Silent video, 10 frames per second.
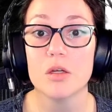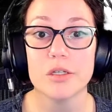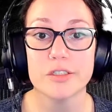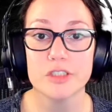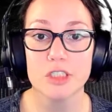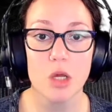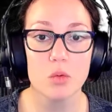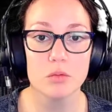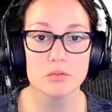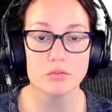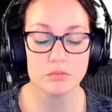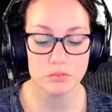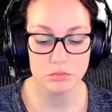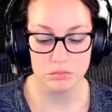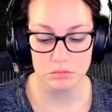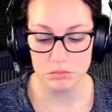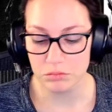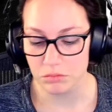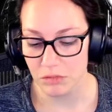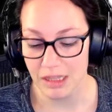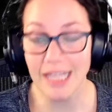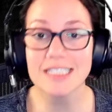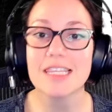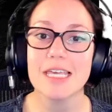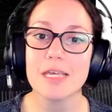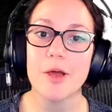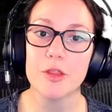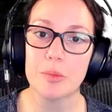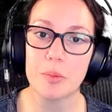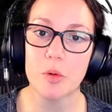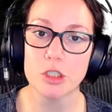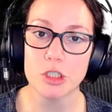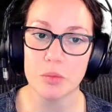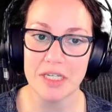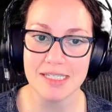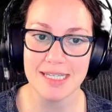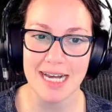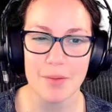So let's think about the proportion we can set up.